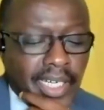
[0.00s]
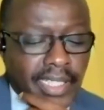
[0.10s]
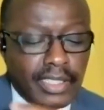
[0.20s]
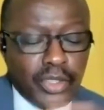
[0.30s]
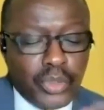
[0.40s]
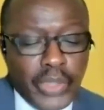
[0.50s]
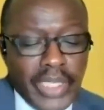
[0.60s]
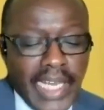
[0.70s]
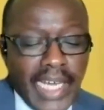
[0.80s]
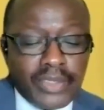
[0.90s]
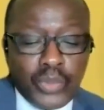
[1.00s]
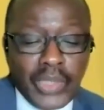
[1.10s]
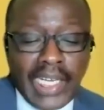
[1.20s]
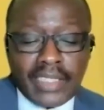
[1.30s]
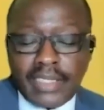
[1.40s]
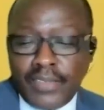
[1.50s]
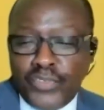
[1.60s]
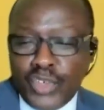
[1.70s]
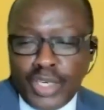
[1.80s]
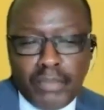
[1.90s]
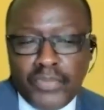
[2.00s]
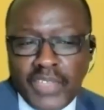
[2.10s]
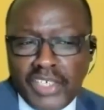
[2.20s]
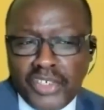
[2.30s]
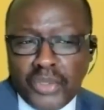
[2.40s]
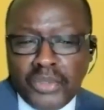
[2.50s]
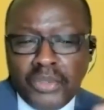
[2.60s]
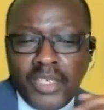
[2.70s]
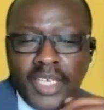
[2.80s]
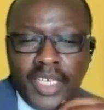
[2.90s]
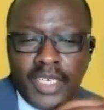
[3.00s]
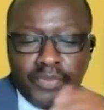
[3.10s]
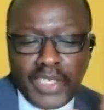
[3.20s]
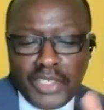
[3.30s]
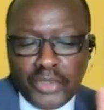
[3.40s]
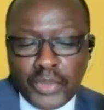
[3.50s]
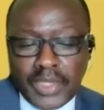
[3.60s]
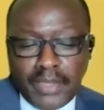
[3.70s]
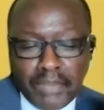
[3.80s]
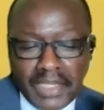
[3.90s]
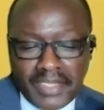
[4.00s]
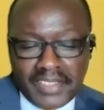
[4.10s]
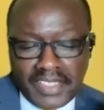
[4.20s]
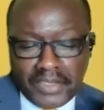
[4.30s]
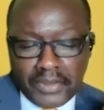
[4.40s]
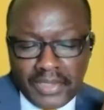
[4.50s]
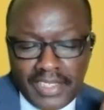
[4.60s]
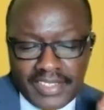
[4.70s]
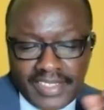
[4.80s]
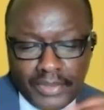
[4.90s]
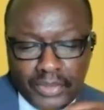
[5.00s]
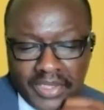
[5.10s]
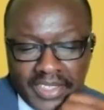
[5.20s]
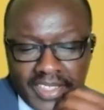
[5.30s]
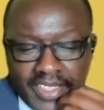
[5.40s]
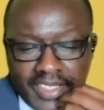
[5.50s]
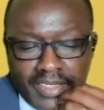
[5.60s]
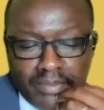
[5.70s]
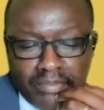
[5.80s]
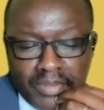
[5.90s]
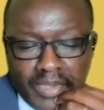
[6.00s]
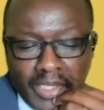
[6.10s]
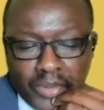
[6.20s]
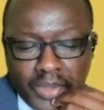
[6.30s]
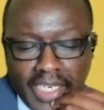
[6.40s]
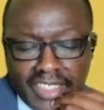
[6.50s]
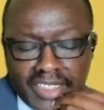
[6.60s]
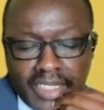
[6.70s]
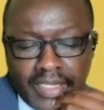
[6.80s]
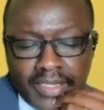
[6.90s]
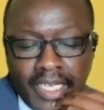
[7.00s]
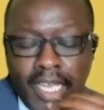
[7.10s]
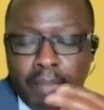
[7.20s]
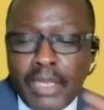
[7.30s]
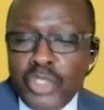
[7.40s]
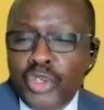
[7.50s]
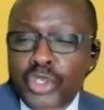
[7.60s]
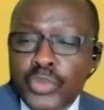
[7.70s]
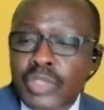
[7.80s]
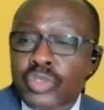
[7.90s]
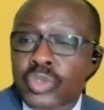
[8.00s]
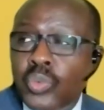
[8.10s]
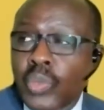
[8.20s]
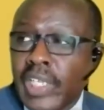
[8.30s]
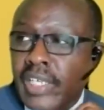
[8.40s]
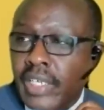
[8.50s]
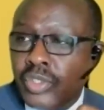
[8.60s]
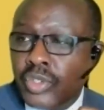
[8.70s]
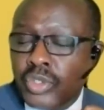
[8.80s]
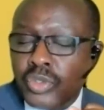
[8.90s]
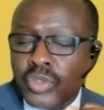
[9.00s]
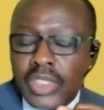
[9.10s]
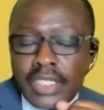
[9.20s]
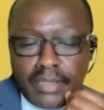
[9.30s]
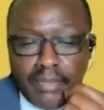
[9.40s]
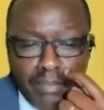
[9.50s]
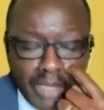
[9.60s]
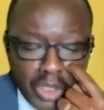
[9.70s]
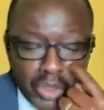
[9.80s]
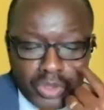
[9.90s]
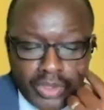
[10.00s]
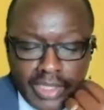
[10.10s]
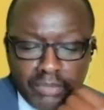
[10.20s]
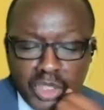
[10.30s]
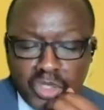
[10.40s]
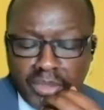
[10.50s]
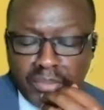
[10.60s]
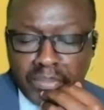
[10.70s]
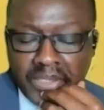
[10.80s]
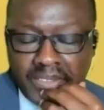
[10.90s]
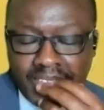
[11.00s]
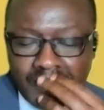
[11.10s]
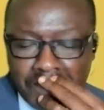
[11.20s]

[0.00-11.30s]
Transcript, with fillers: I think though we last we last the forum if they know if they know what the bald eagle is, they would uh, they could answer us. But you know, you went to school in Kericho. Do you still remember your admission number?